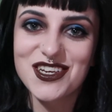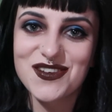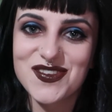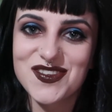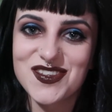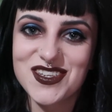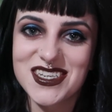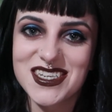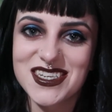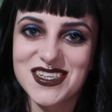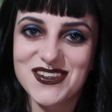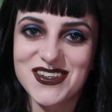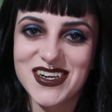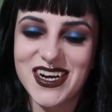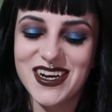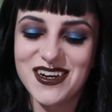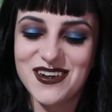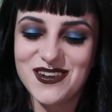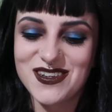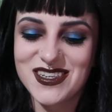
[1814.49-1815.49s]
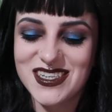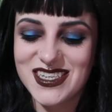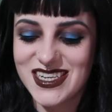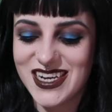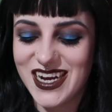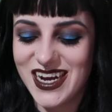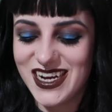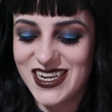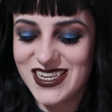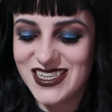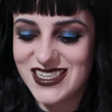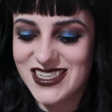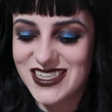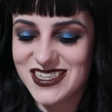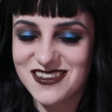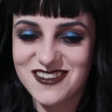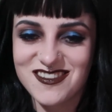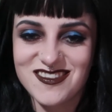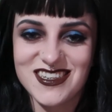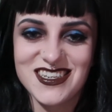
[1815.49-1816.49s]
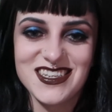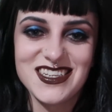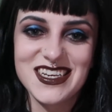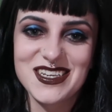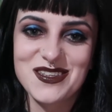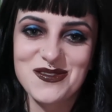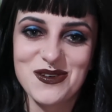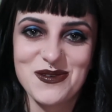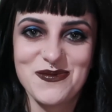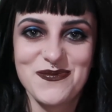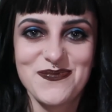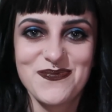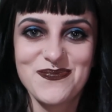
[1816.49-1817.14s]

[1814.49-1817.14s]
for sticking around, and I'll see you next one.